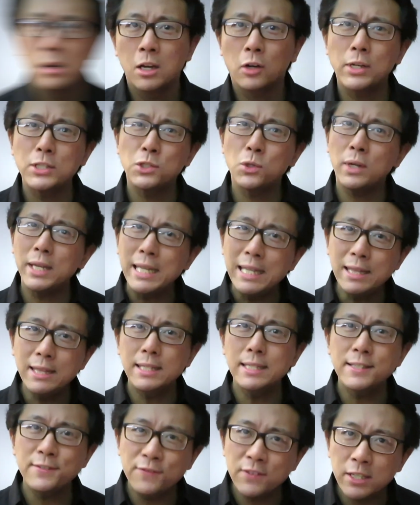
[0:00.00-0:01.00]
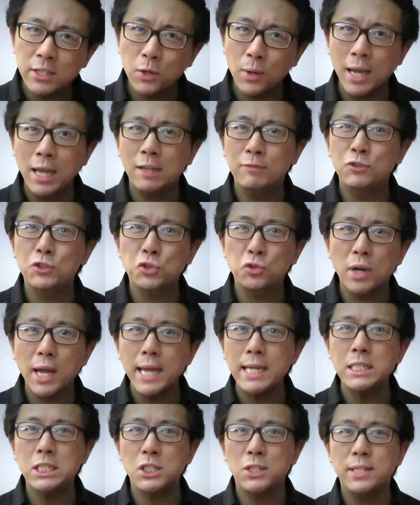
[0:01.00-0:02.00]
Alright, so in this video I have
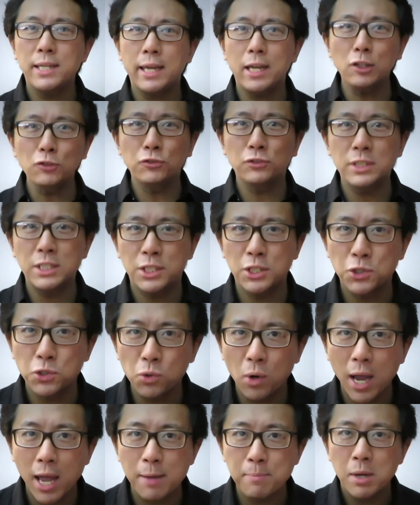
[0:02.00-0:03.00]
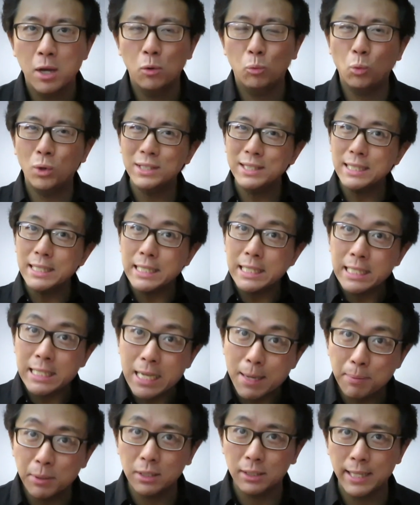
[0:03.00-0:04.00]
tried to carefully describe what
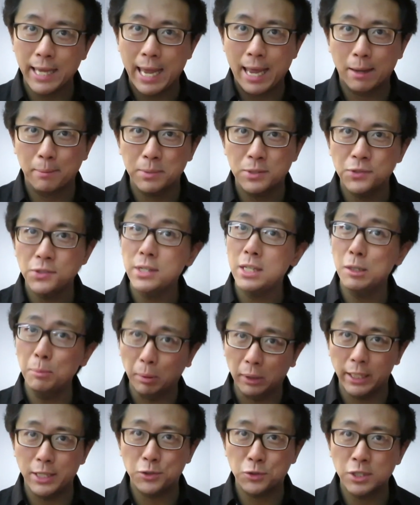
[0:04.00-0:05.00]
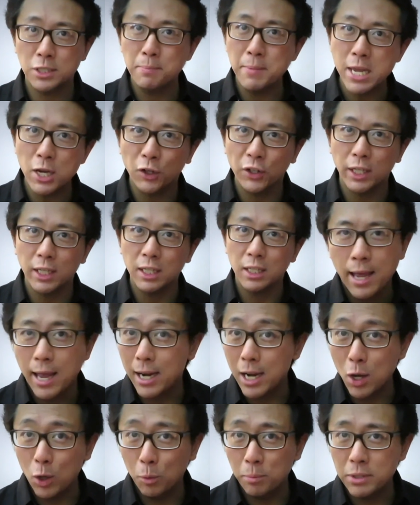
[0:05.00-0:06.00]
typically happens in a plagiarism hearing.
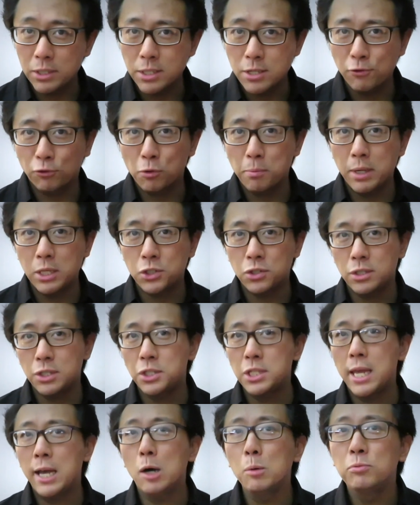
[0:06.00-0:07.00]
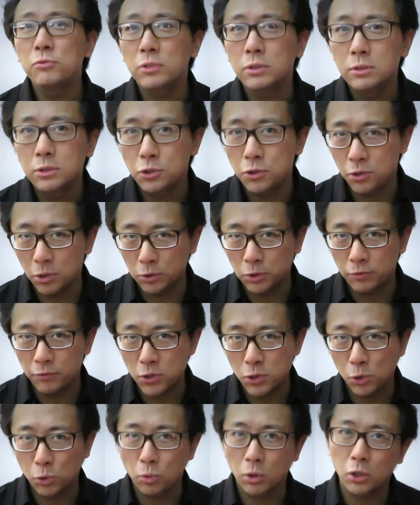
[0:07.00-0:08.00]
And I hope this information is helpful to those of
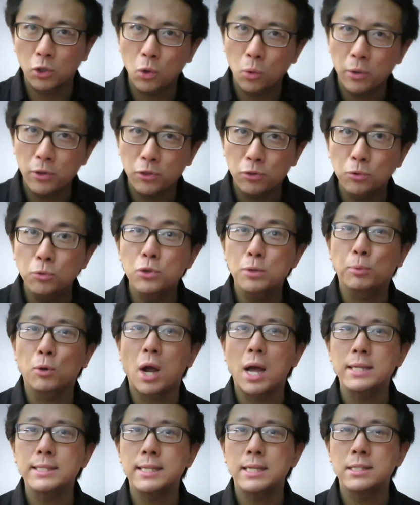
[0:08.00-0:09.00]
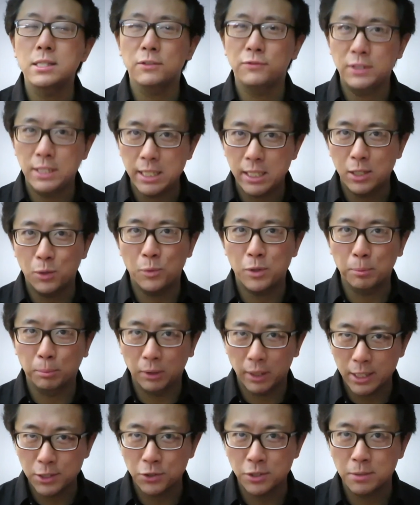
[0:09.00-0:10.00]
you who are going through the process of dealing with
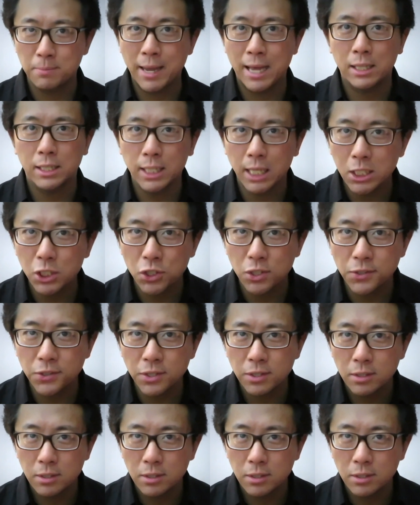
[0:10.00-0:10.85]
plagiarism allegations.